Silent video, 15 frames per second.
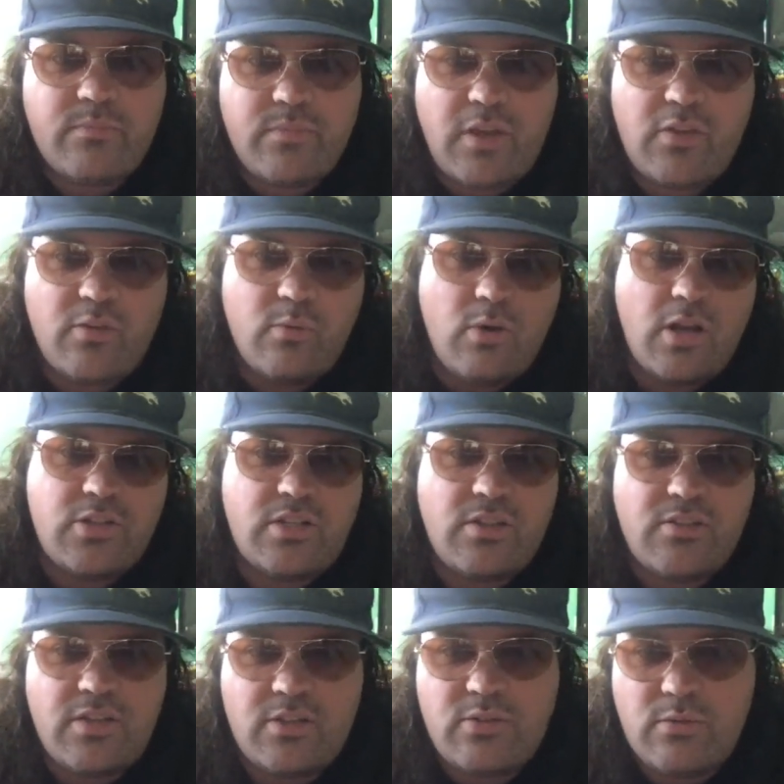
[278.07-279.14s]
Thanks for watching, and
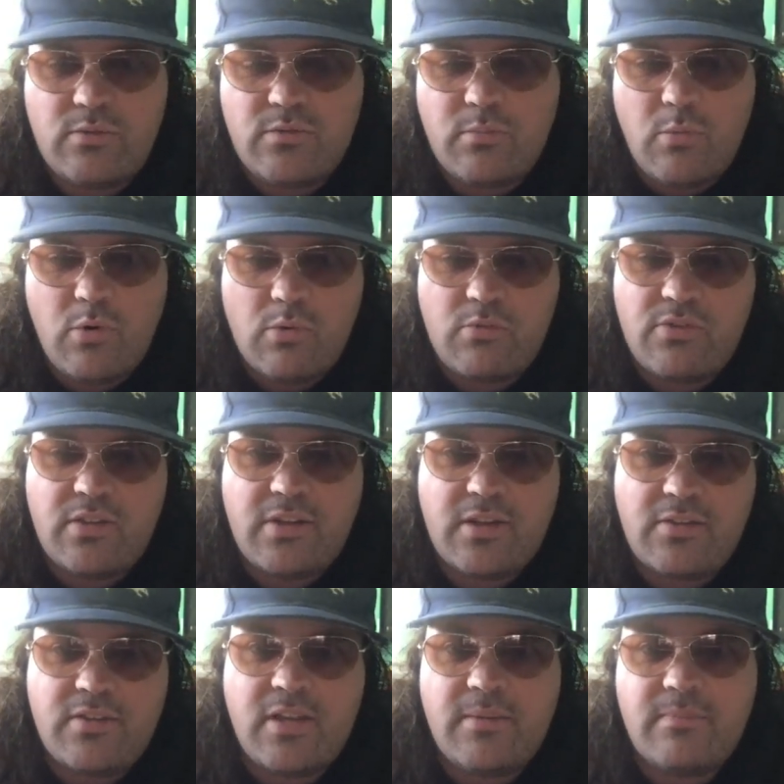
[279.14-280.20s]
stay tuned for more. We'll see you
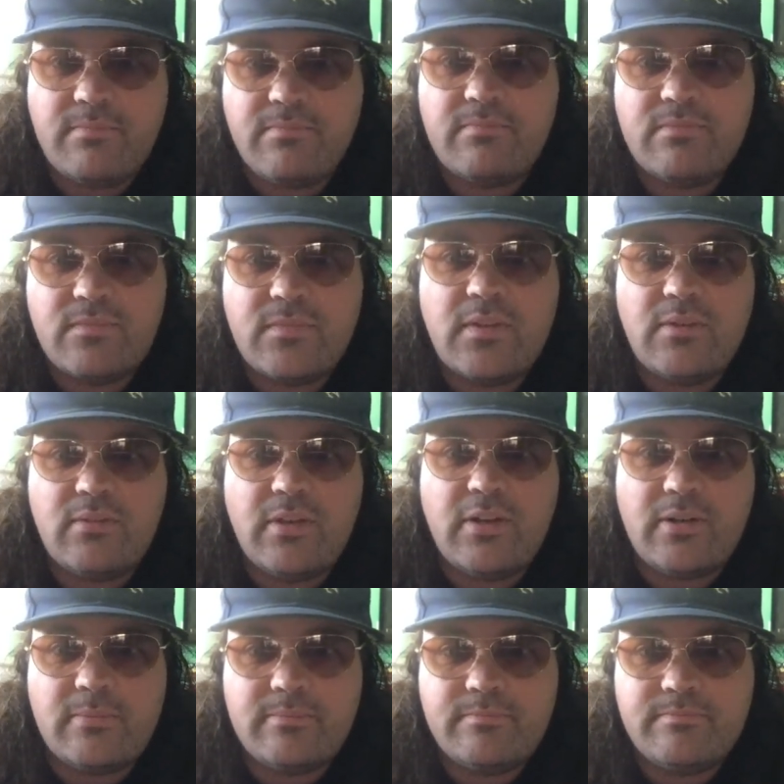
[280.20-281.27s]
next time. Later.